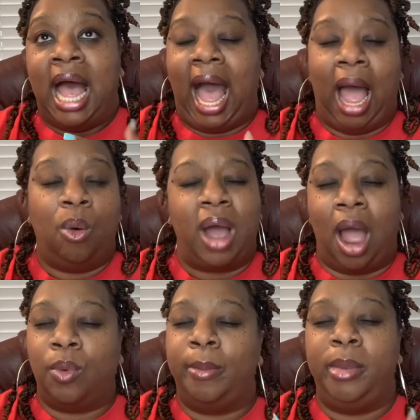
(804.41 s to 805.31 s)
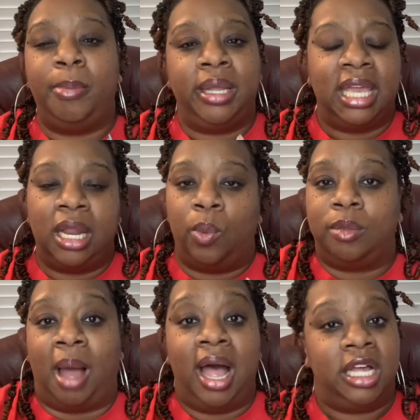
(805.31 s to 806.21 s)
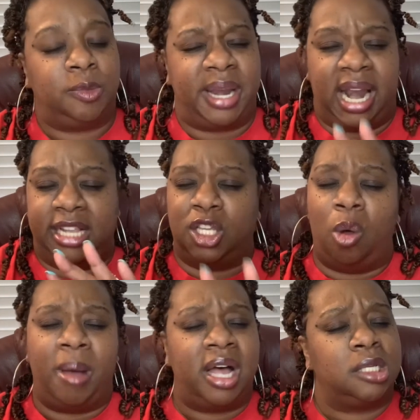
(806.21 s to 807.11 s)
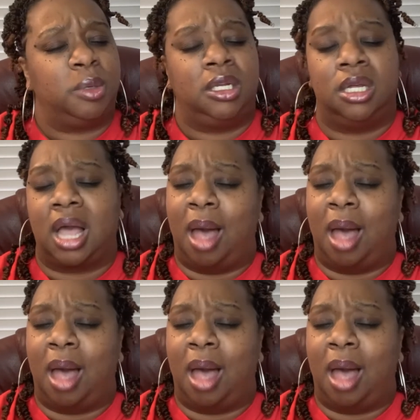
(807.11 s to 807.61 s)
I remember getting with my husband, and I told my husband, look,